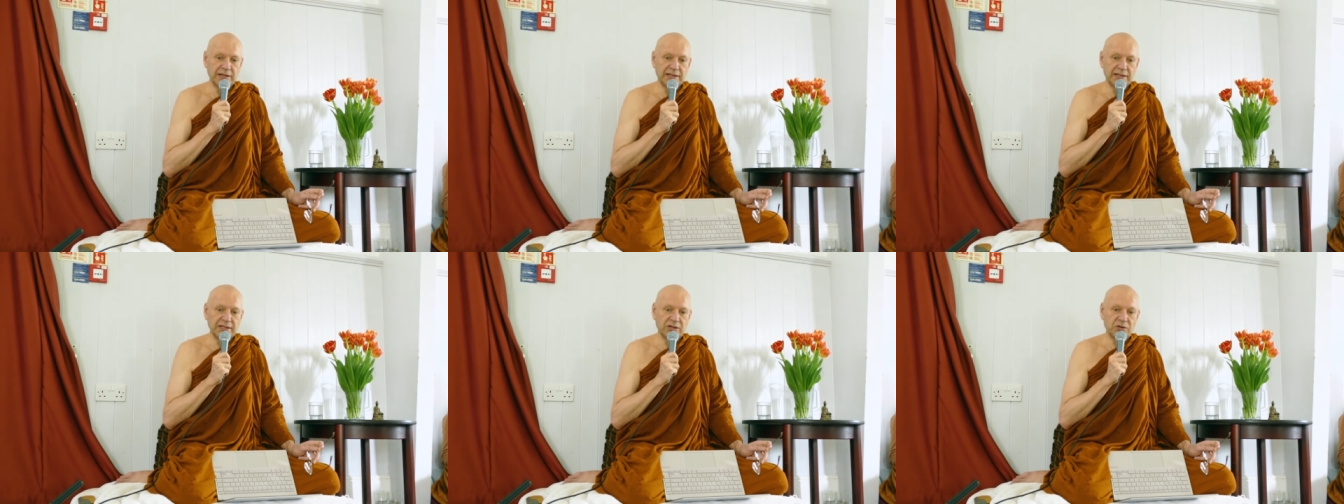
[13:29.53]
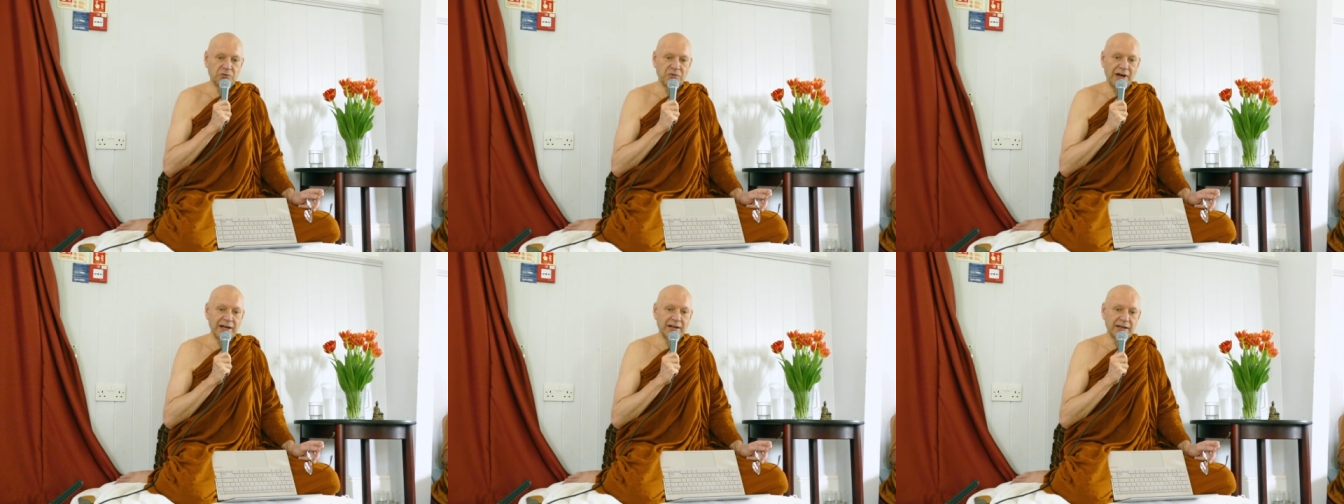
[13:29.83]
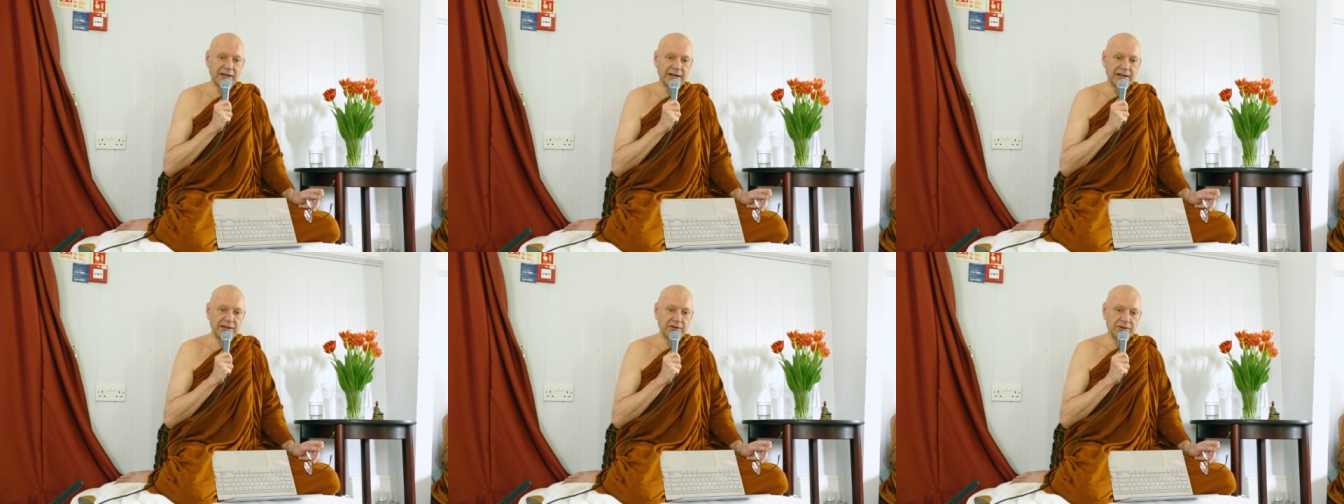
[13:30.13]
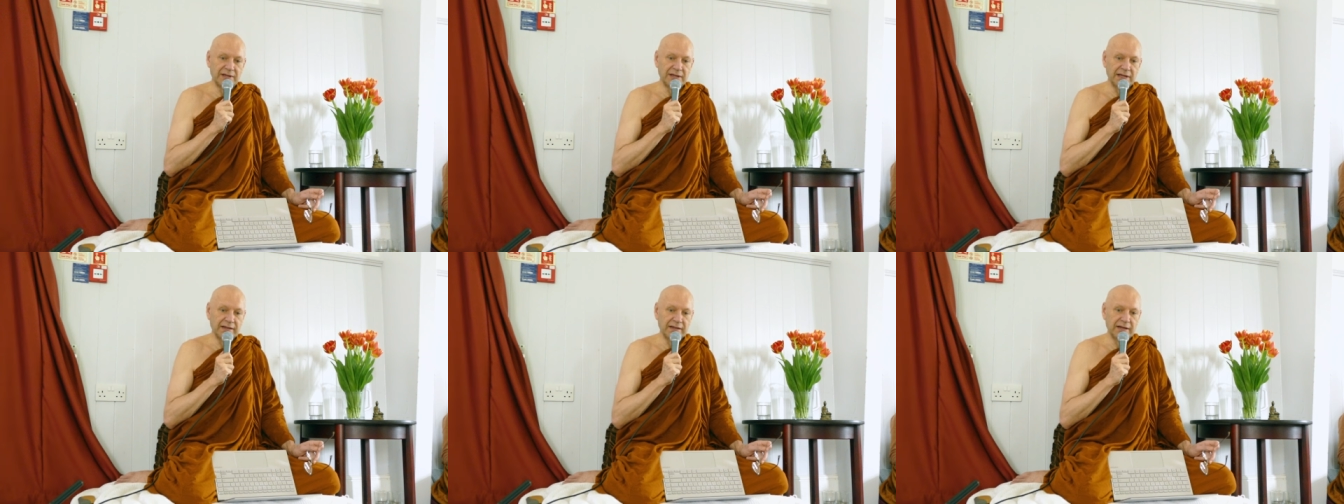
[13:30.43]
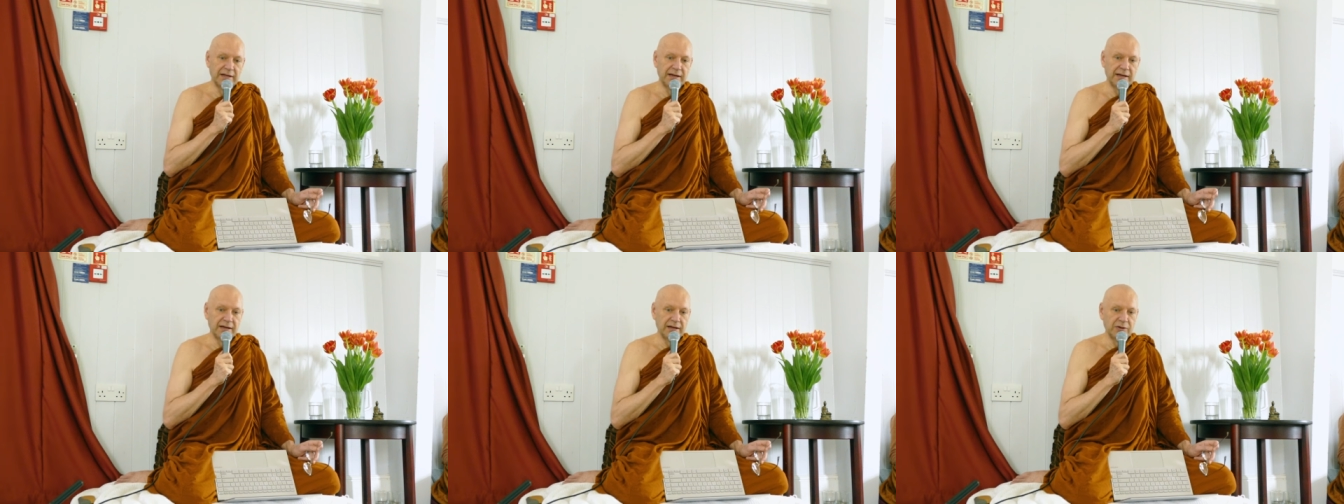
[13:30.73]
It's granite. Okay,
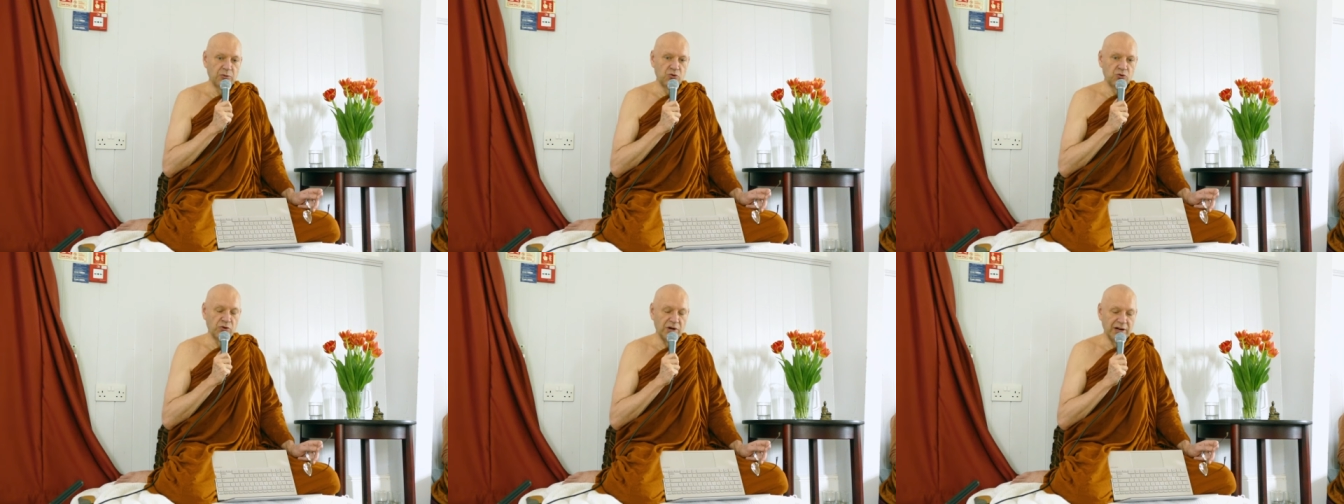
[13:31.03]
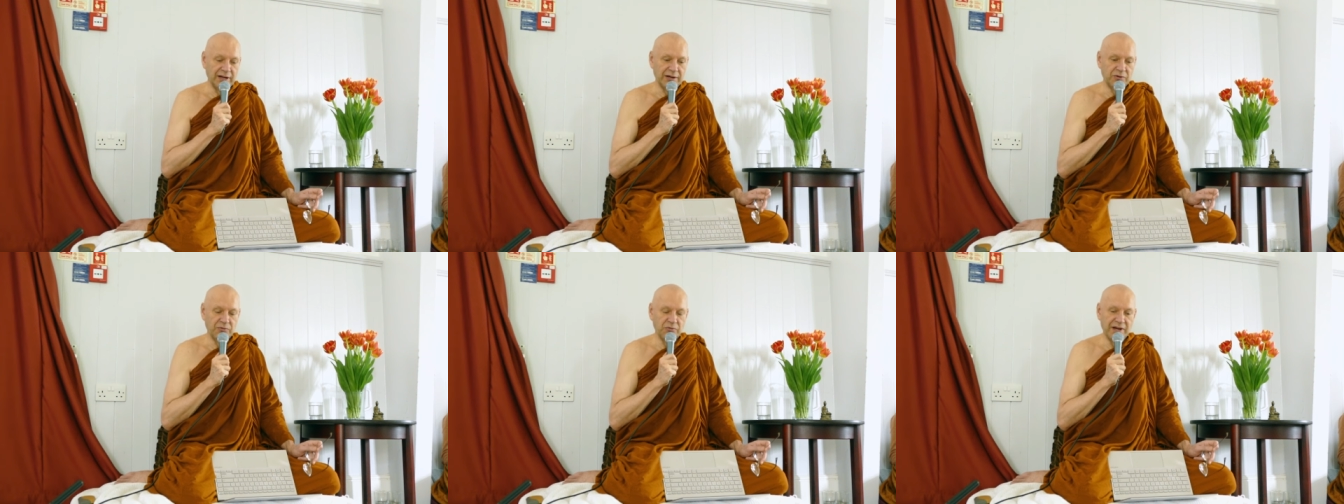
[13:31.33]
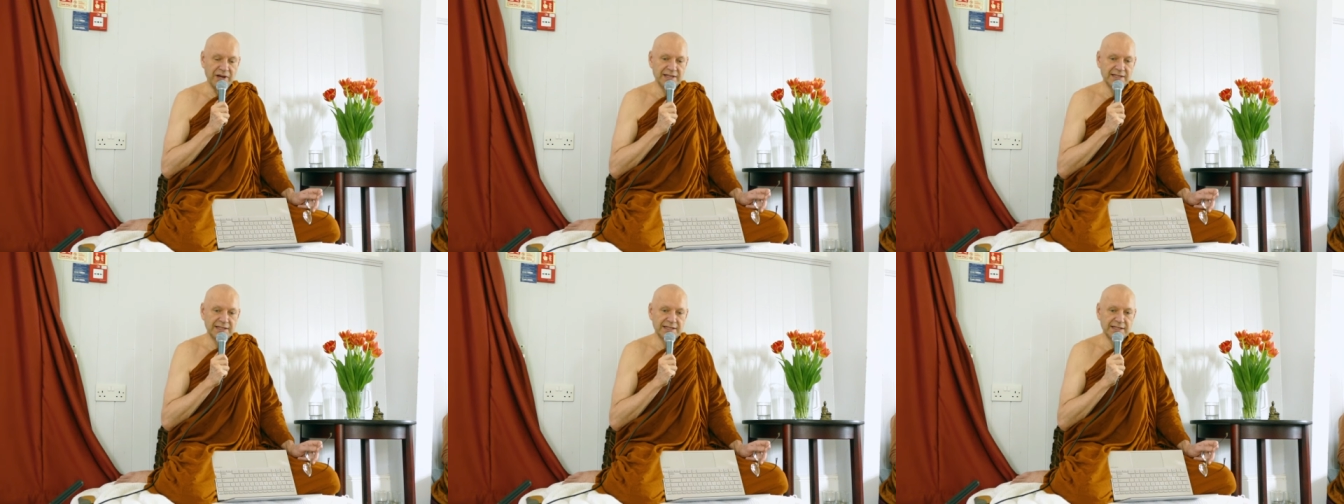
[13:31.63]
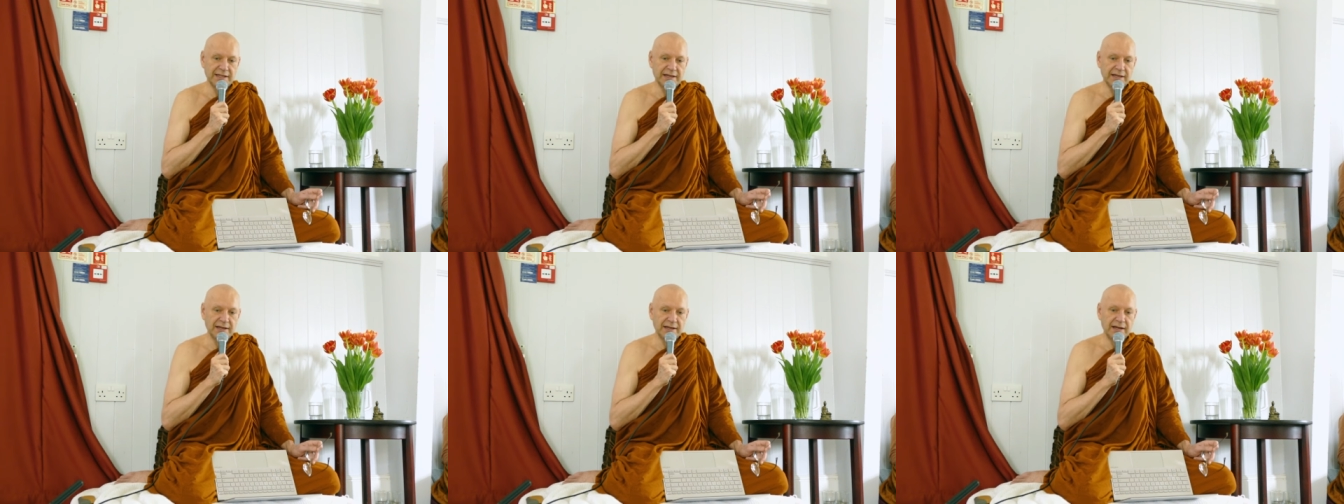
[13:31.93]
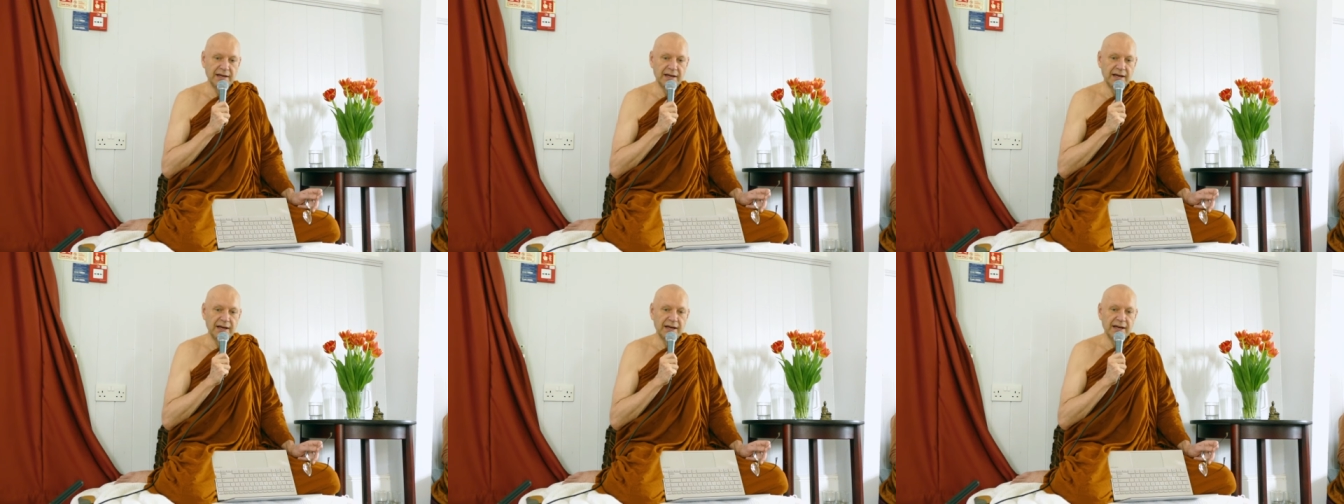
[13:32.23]
I can rest
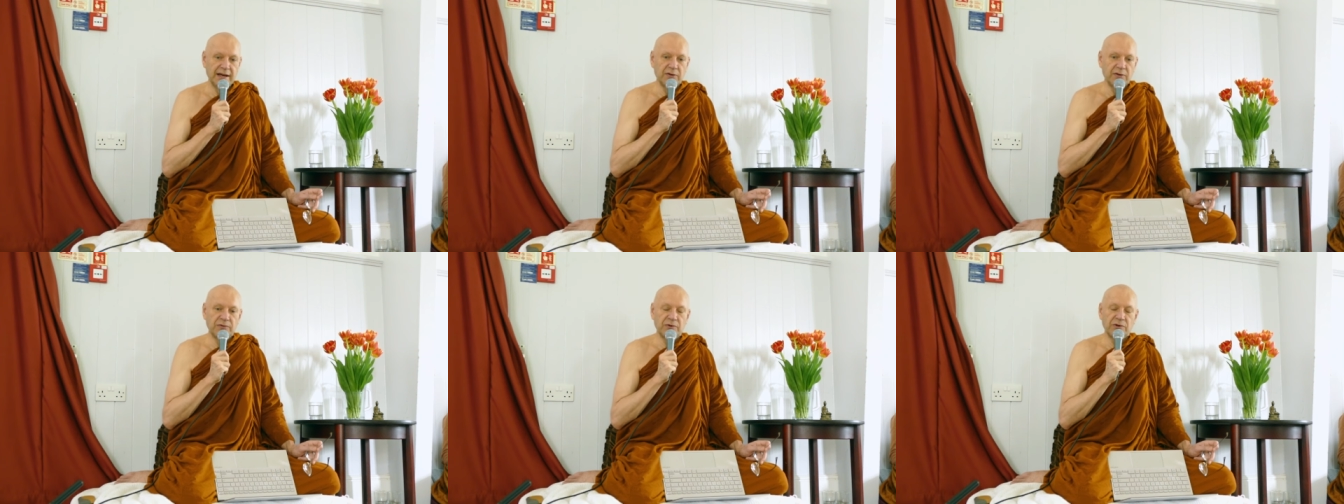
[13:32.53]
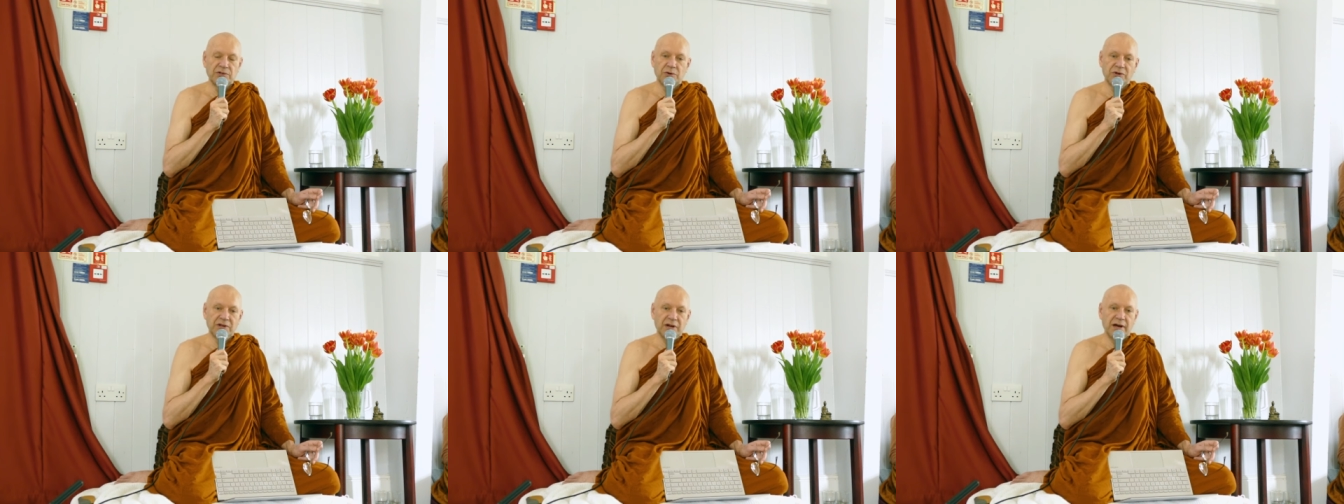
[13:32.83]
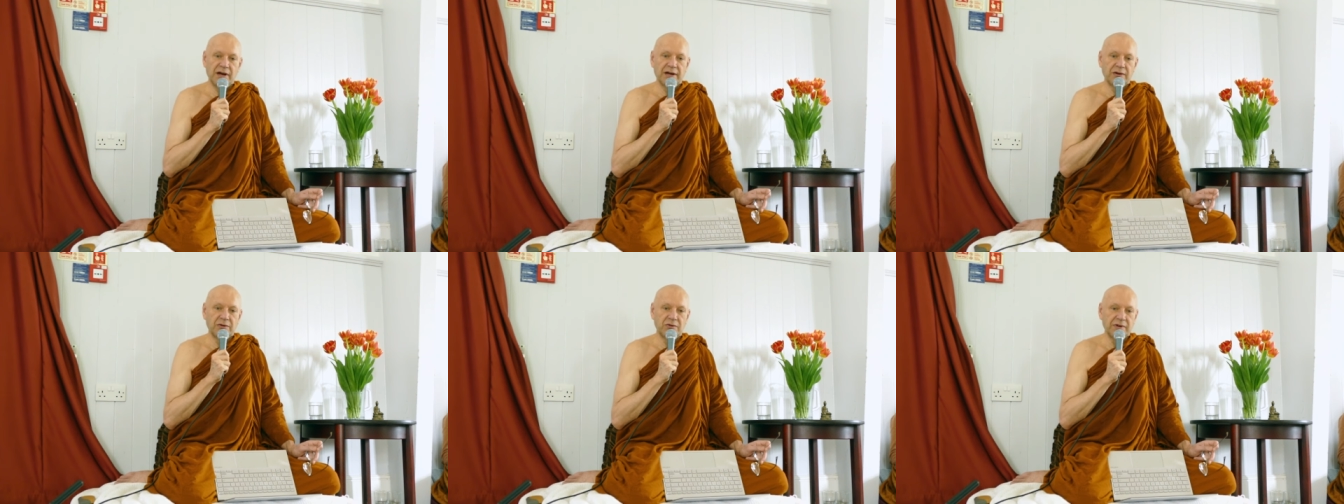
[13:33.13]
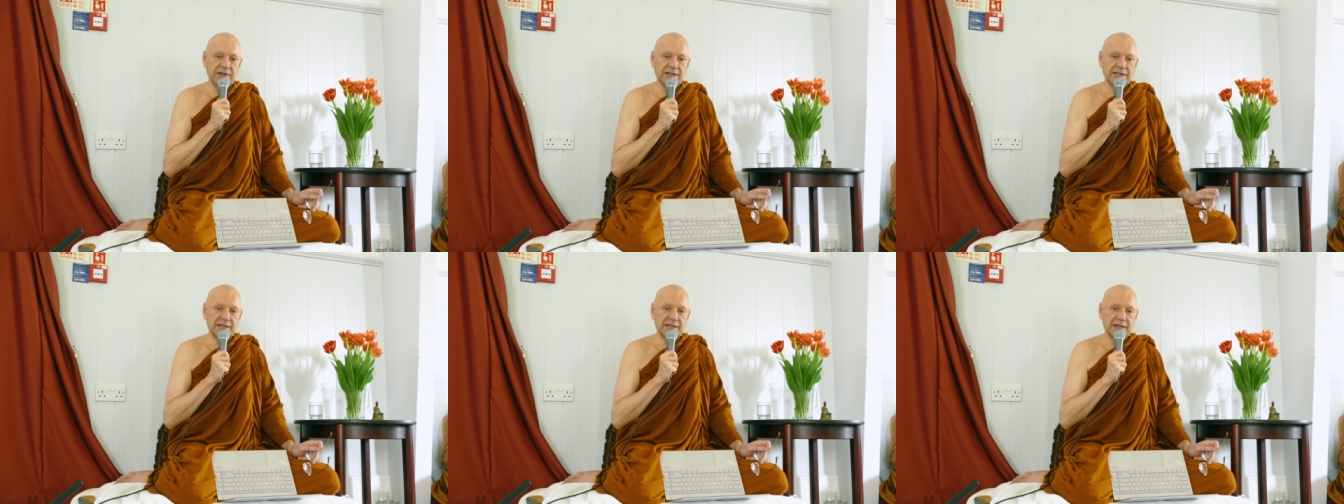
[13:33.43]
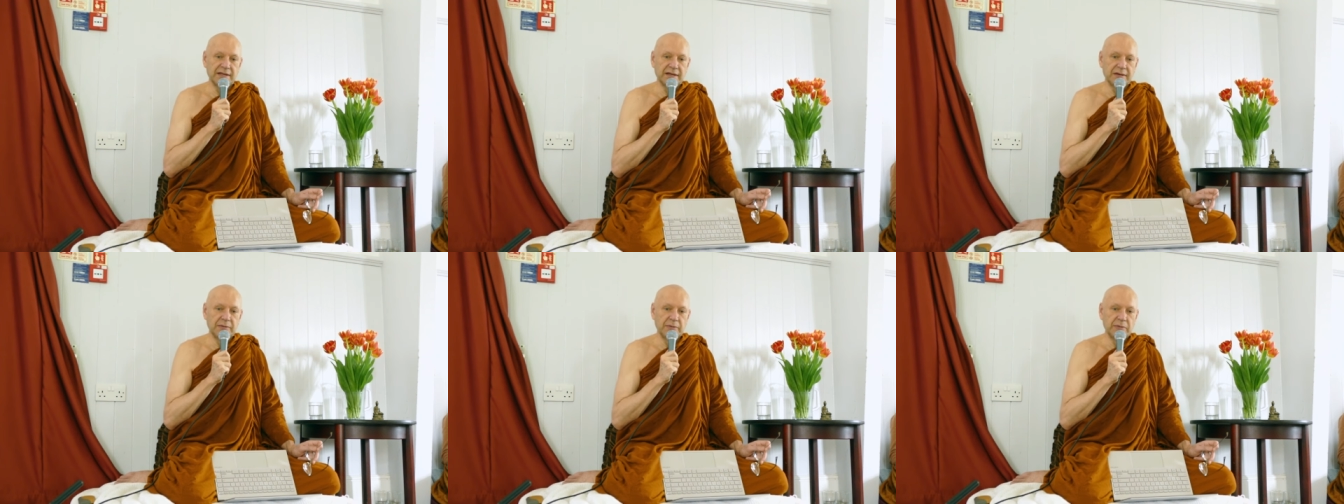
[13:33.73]
Of course, you can't rest there.